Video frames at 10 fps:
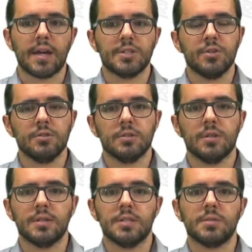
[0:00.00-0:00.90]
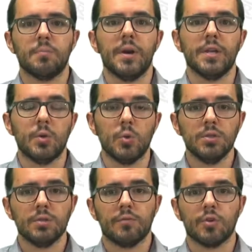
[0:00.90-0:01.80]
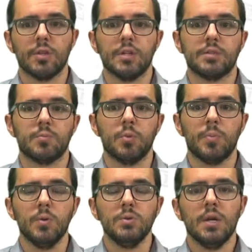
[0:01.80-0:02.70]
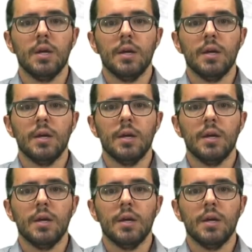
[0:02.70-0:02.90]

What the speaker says: Axios that is very used for this purpose.